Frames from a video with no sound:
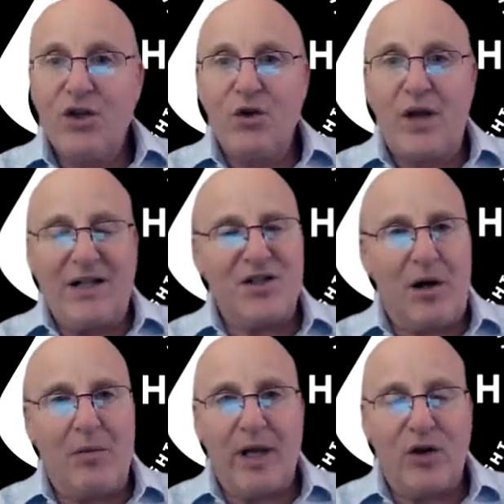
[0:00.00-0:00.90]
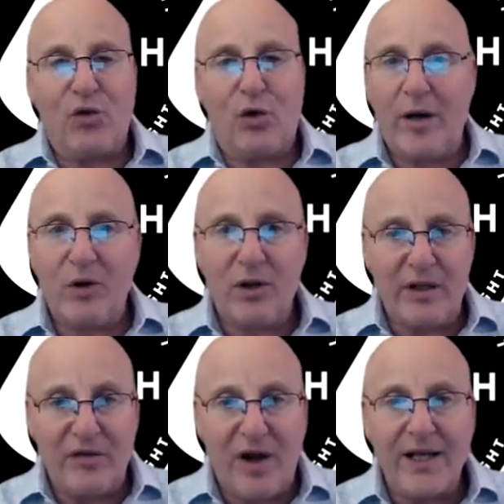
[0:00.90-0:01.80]
You got some incredible
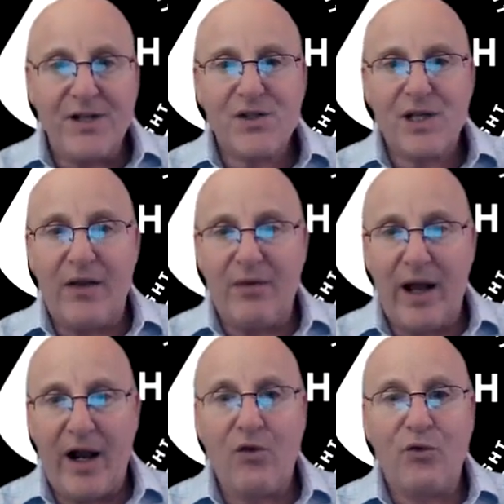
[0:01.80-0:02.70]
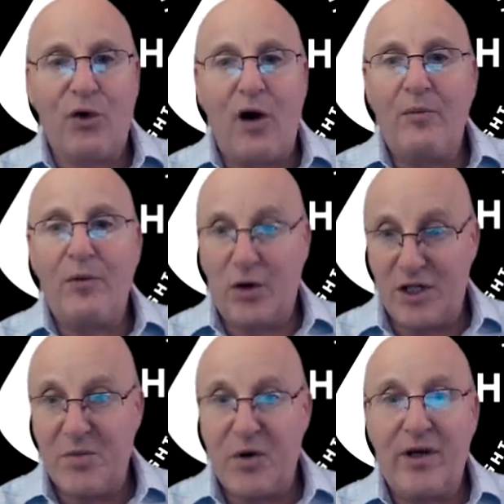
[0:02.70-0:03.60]
advice in there from your
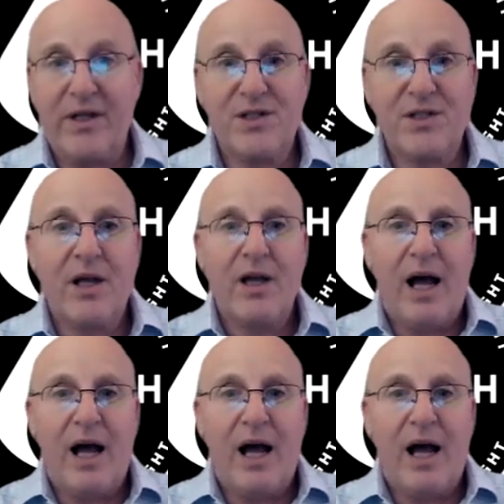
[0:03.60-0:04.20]
experience,